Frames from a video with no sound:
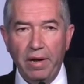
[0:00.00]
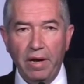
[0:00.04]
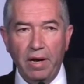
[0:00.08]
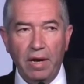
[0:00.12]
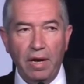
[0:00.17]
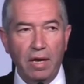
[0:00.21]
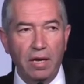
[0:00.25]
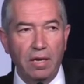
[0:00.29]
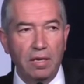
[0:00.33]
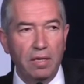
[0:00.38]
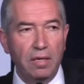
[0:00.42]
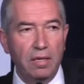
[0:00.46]

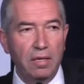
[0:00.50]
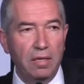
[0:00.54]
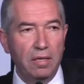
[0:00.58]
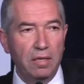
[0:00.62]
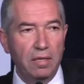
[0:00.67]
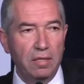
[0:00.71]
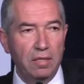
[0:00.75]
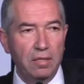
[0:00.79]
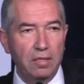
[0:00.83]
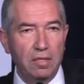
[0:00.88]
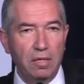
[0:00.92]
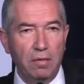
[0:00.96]
and
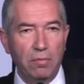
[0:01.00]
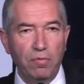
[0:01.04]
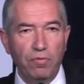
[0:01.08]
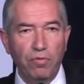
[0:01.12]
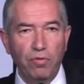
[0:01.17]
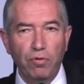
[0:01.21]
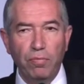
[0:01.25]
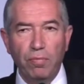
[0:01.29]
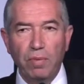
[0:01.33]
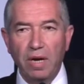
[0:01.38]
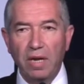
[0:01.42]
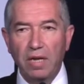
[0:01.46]
some of
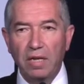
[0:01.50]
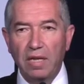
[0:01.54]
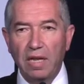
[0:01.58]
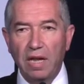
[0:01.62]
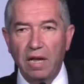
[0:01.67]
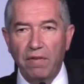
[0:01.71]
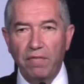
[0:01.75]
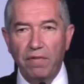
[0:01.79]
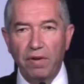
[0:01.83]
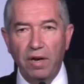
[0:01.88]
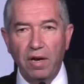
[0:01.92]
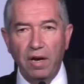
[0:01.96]
you might
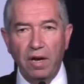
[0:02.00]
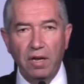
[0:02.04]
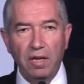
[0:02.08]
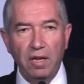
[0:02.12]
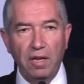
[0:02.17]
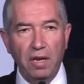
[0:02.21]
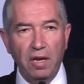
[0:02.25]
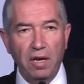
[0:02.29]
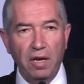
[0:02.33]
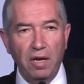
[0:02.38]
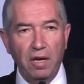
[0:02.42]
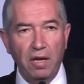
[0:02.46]
have an
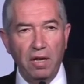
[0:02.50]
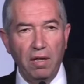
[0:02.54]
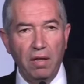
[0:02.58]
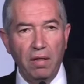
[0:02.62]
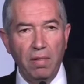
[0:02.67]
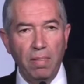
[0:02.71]
idea